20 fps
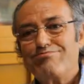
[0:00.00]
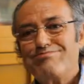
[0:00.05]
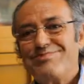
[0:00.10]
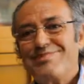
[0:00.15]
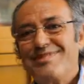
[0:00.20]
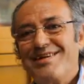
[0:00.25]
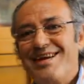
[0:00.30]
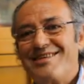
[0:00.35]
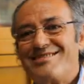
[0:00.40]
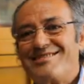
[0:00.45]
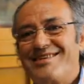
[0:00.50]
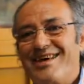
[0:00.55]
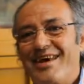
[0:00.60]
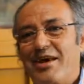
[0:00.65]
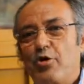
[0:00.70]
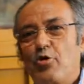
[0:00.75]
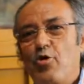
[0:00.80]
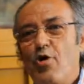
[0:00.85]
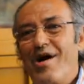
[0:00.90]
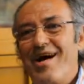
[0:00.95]
let's say,
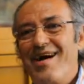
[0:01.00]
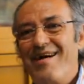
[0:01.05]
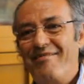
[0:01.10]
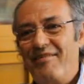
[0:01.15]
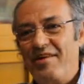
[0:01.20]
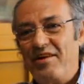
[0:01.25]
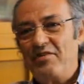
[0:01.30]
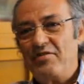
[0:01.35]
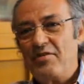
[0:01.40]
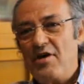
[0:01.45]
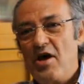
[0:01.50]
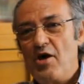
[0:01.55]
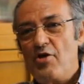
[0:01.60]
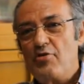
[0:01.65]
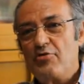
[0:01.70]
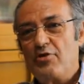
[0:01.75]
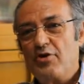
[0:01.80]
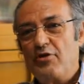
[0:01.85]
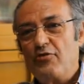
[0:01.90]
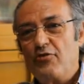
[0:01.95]
coherent
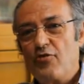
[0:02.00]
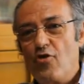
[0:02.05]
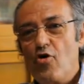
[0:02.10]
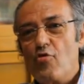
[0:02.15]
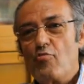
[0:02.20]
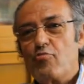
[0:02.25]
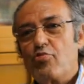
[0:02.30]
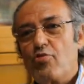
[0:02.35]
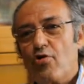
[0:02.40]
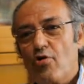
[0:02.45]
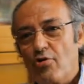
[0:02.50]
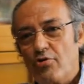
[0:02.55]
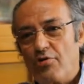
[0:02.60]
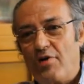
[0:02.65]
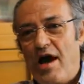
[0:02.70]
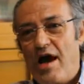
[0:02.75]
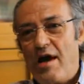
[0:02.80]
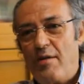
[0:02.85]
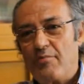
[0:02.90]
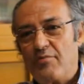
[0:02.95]
reform
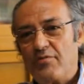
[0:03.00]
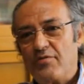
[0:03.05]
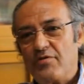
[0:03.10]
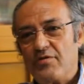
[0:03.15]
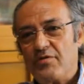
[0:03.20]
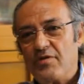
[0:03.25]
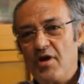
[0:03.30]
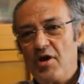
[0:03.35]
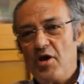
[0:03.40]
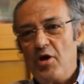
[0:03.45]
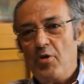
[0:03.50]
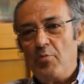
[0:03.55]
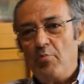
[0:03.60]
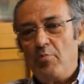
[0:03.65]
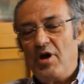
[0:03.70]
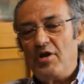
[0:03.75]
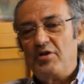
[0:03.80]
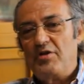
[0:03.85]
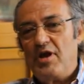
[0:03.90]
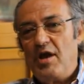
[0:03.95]
programs,
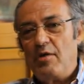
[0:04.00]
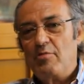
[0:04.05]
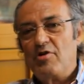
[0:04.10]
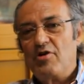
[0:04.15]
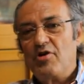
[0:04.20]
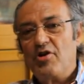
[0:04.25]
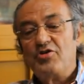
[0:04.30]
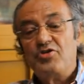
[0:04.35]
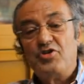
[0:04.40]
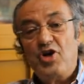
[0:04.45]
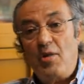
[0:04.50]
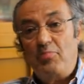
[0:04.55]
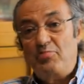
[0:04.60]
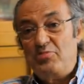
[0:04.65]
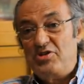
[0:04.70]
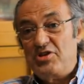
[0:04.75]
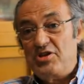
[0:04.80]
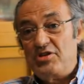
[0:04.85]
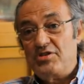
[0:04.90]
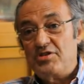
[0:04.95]
but they were
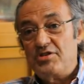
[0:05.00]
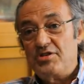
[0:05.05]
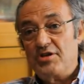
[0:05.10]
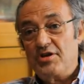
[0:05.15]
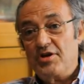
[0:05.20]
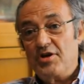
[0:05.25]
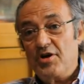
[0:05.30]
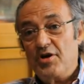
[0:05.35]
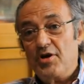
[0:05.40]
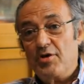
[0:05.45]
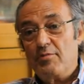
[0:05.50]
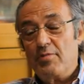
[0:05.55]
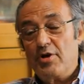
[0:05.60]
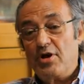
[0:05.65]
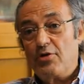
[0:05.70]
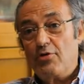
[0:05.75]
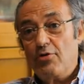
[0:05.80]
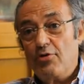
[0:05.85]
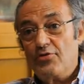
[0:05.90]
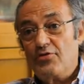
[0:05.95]
adopted
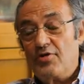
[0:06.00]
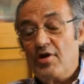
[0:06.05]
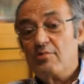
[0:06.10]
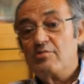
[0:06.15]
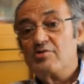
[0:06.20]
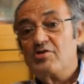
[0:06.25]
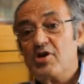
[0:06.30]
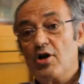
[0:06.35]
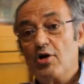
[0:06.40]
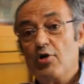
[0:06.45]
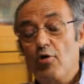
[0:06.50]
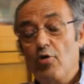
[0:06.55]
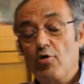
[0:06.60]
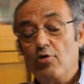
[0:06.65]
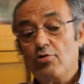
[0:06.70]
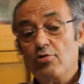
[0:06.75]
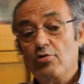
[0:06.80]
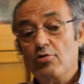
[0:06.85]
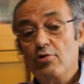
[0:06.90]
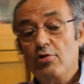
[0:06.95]
because there was a
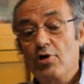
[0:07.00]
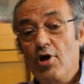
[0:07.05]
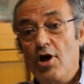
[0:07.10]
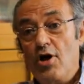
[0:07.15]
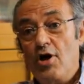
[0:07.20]
local